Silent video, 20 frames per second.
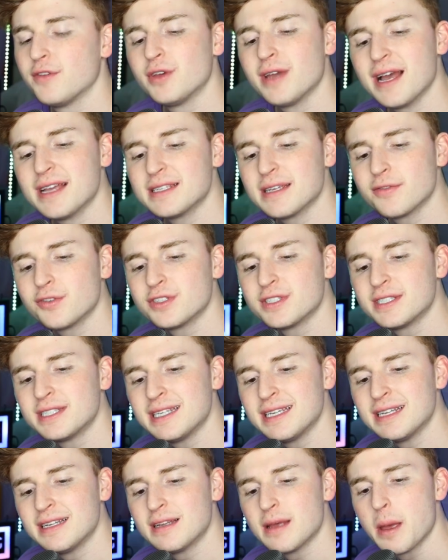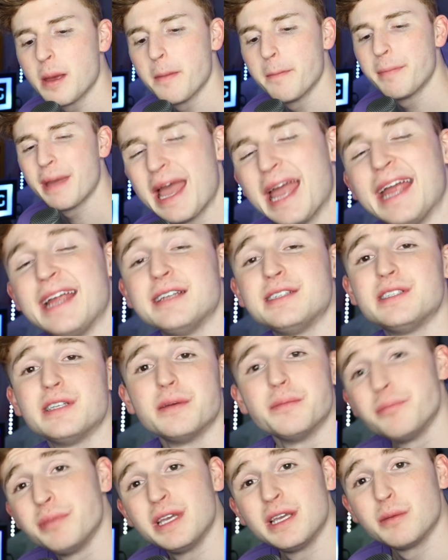Have you guys ever seen
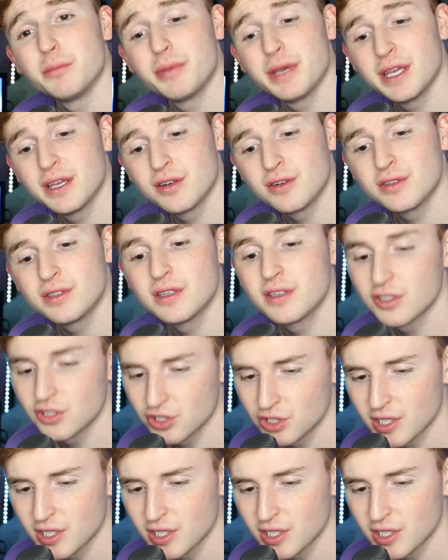paint being peeled?